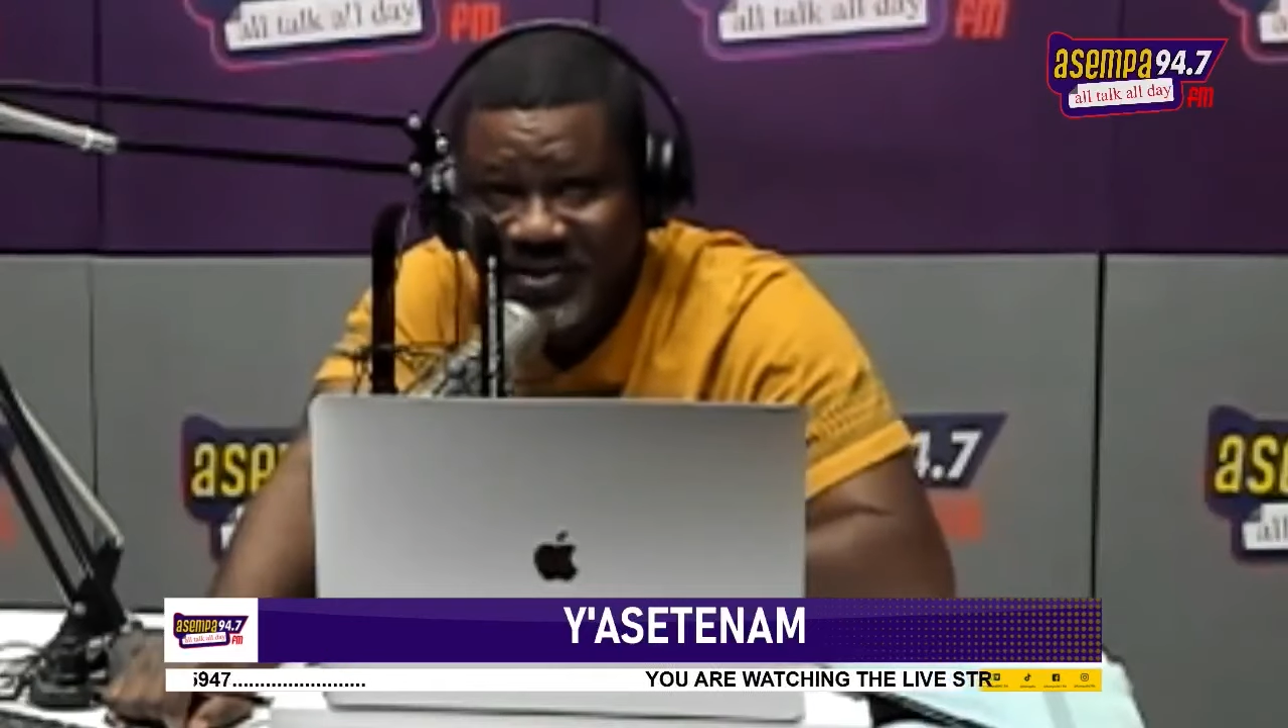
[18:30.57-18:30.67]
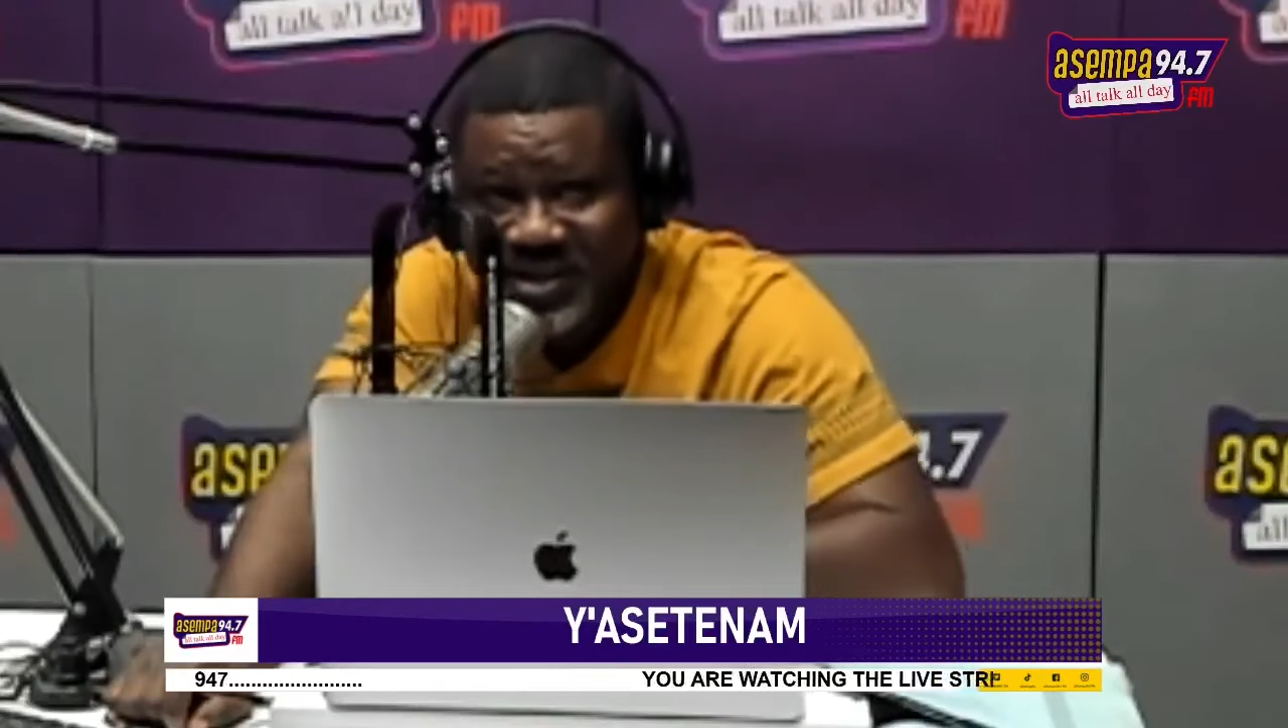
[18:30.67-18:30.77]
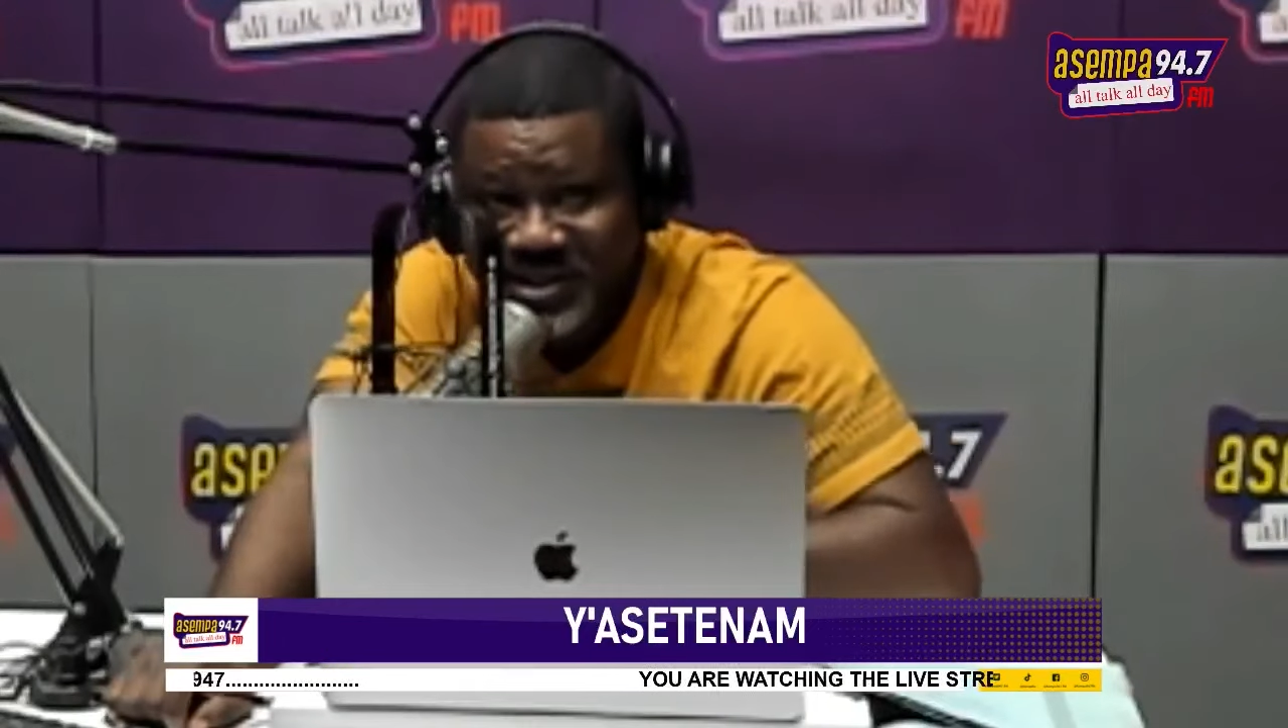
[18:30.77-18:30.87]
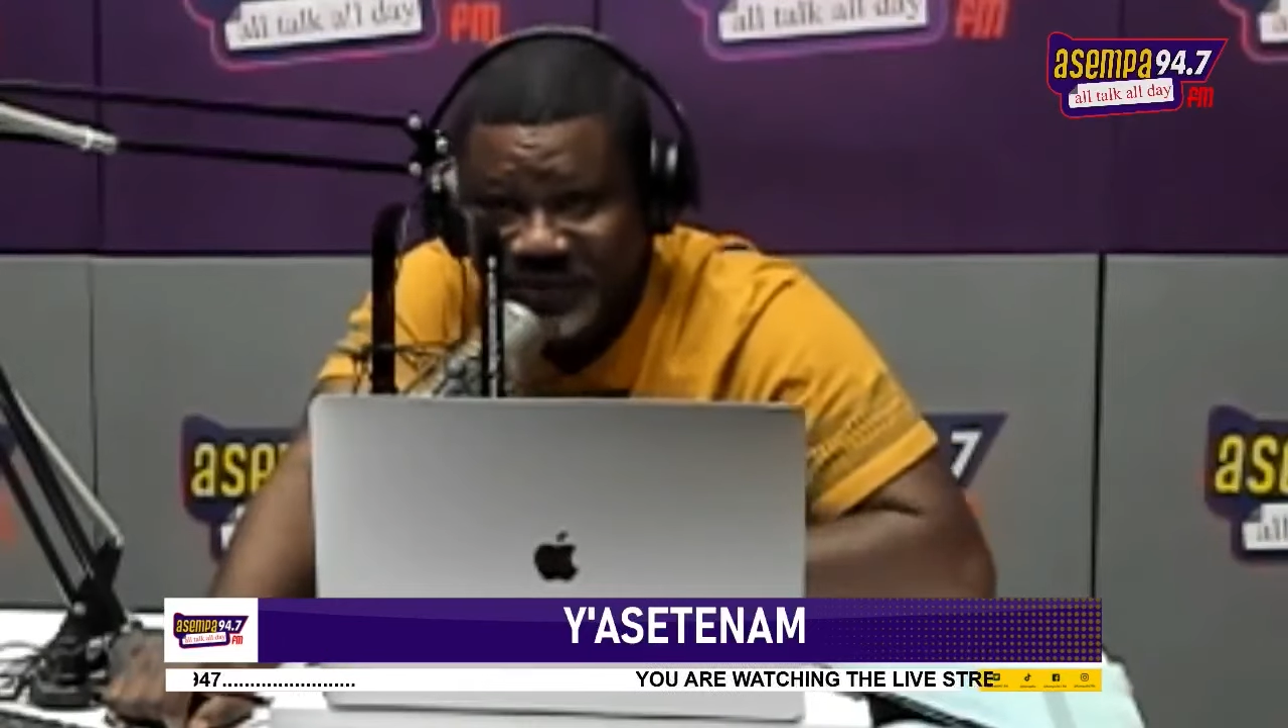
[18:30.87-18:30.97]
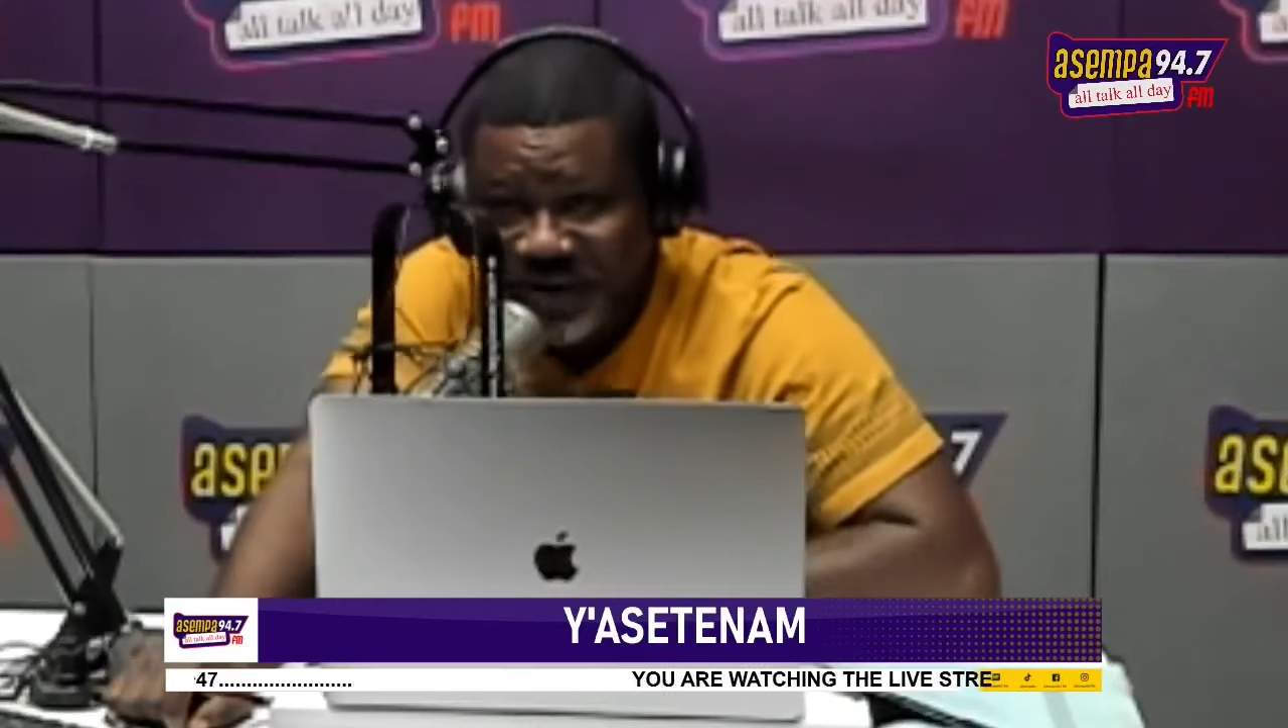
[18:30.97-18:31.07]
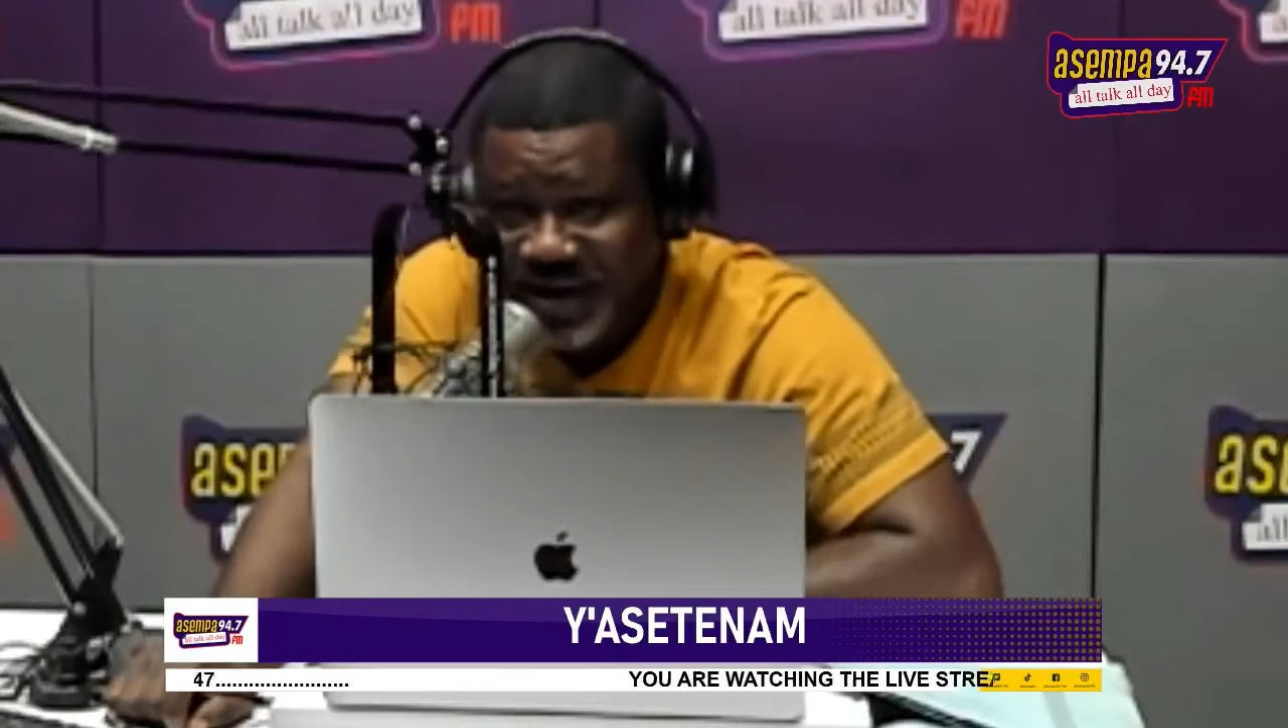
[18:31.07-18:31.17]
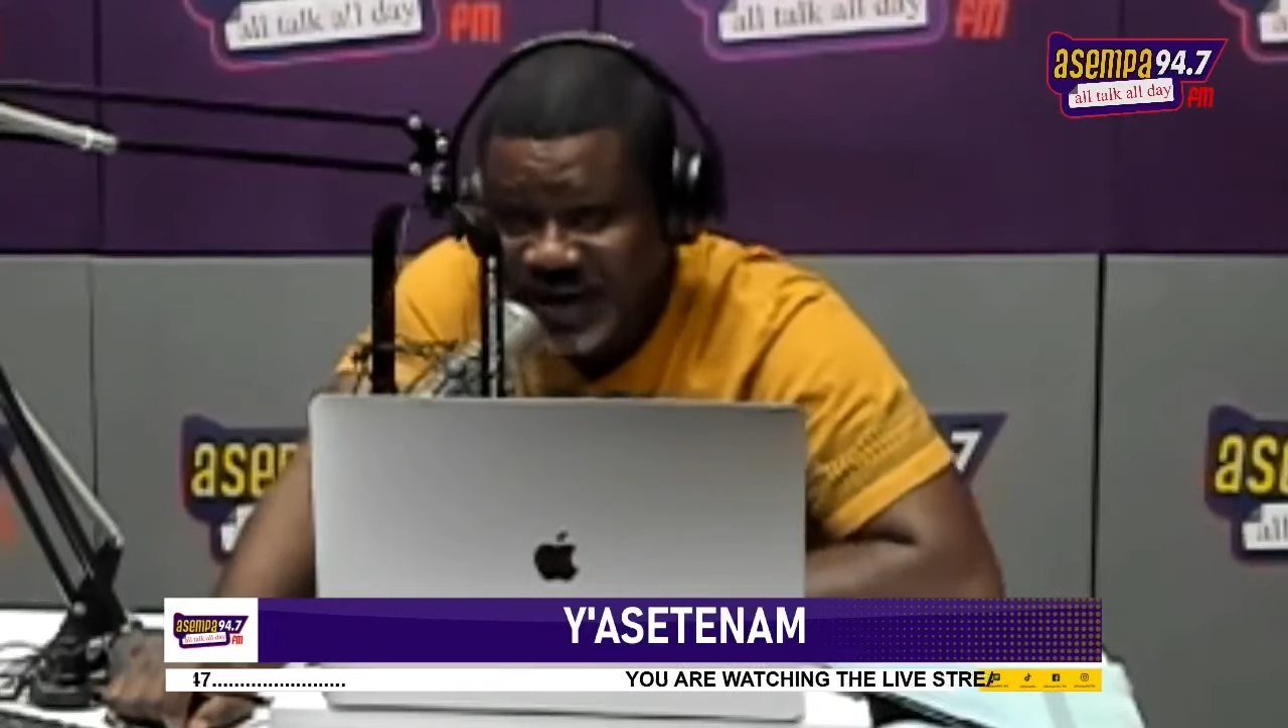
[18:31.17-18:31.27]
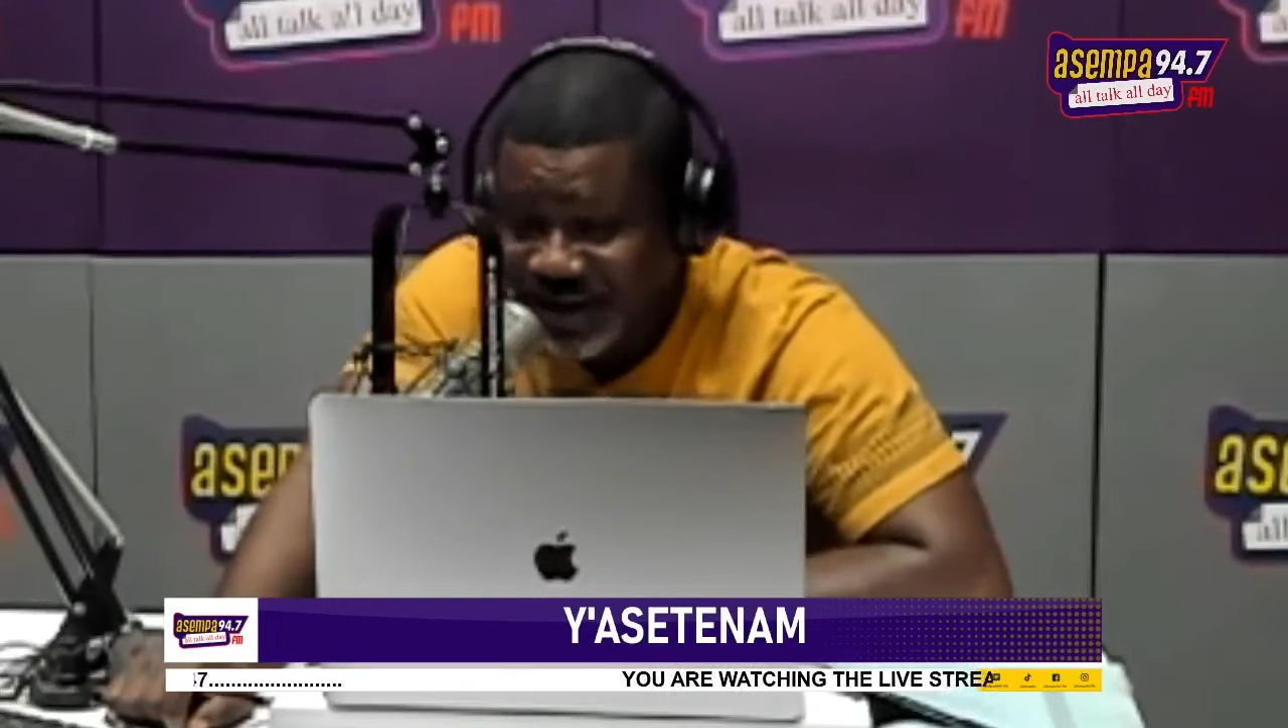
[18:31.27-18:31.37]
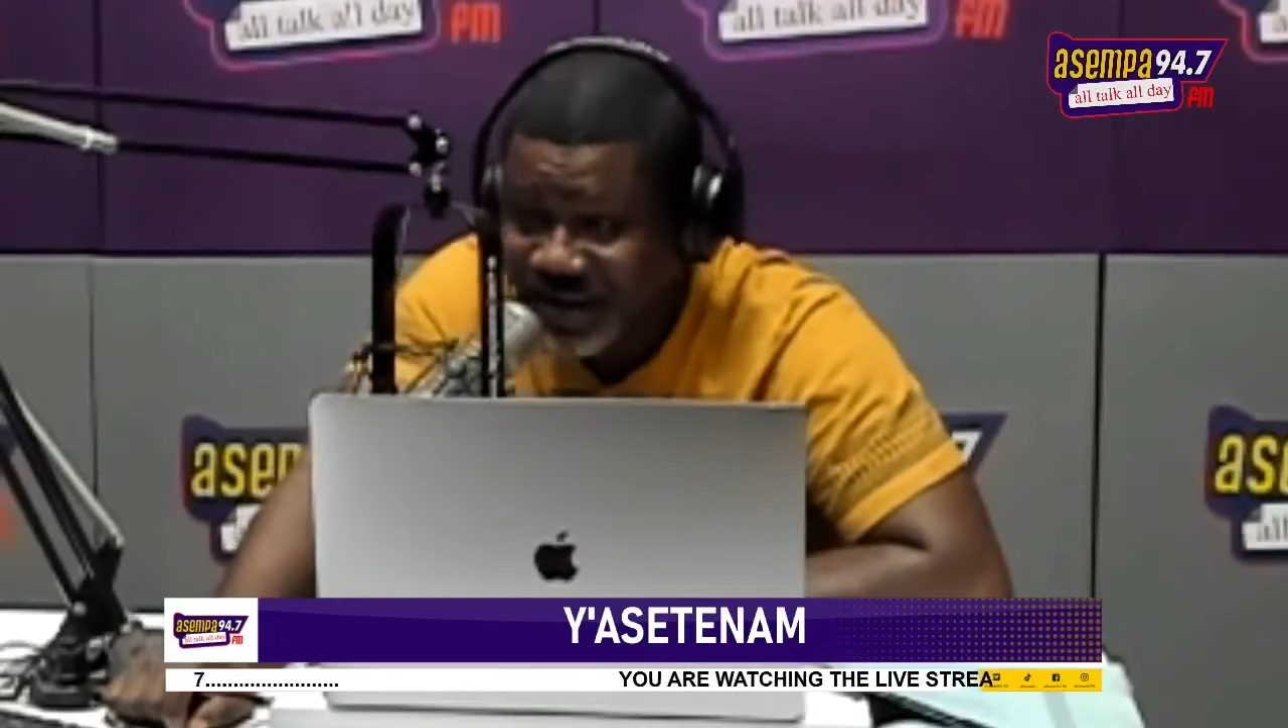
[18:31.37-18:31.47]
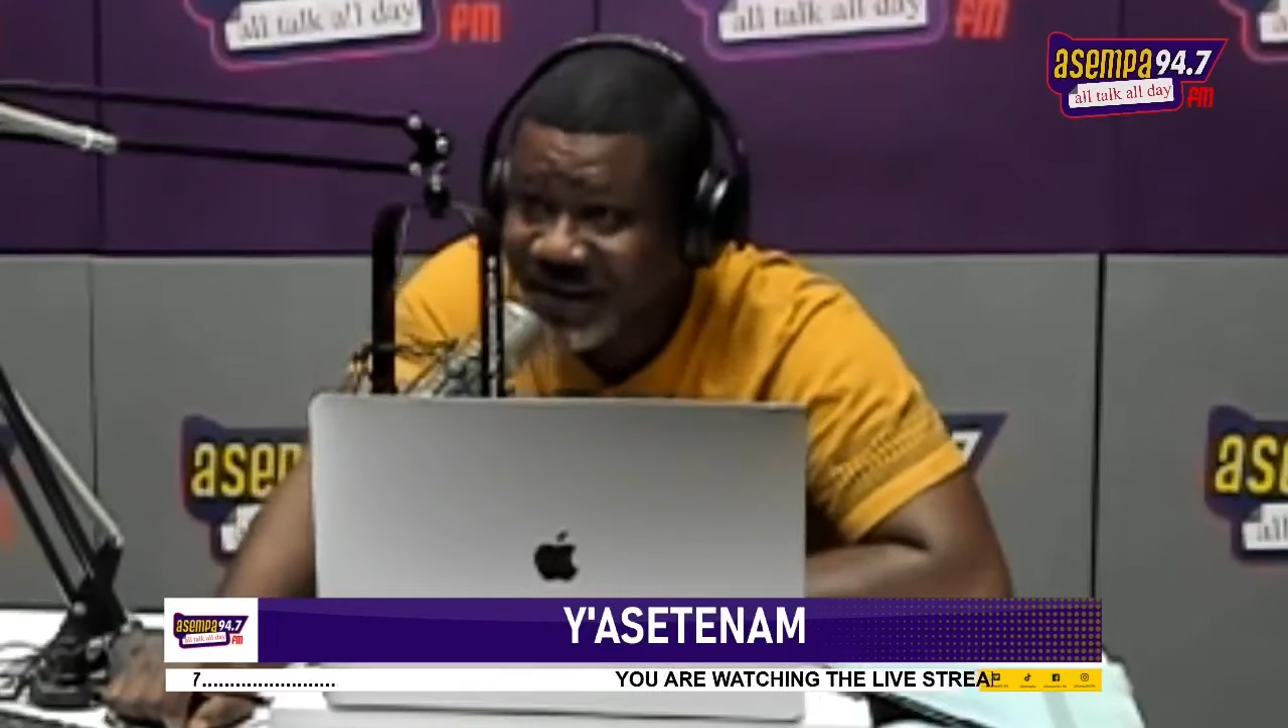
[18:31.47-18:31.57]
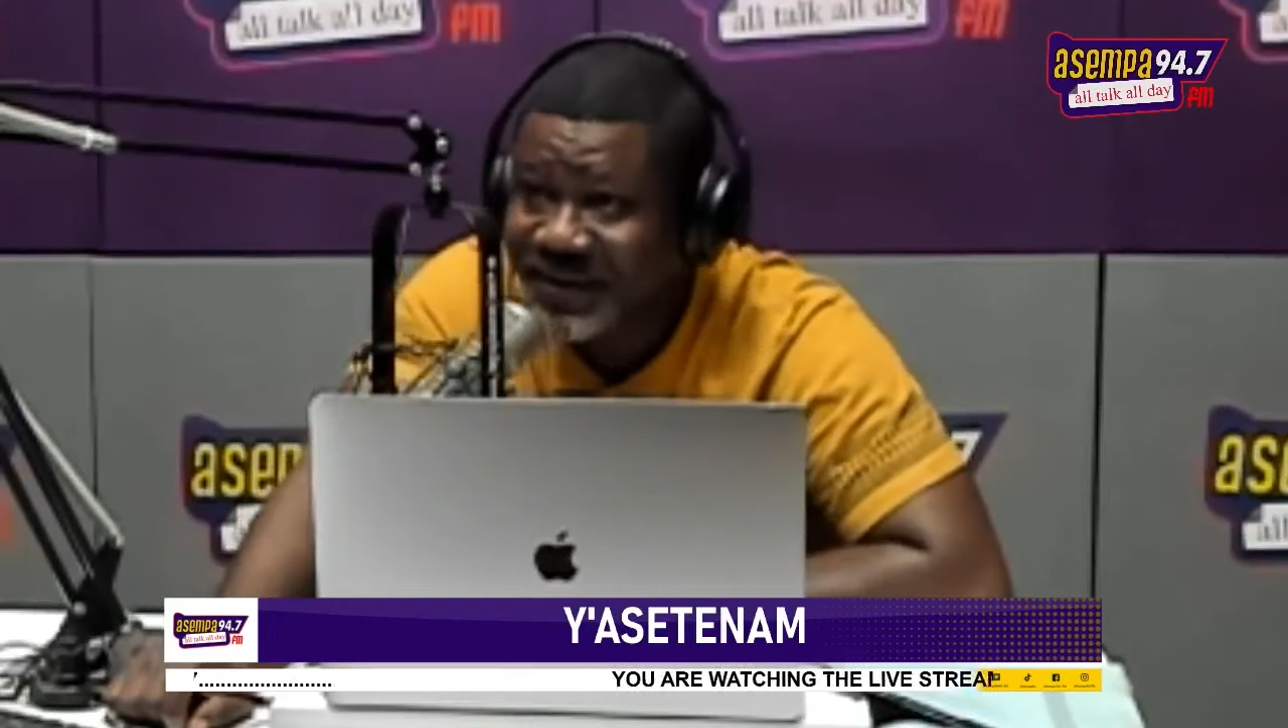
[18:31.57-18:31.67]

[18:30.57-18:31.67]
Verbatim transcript: kasafri.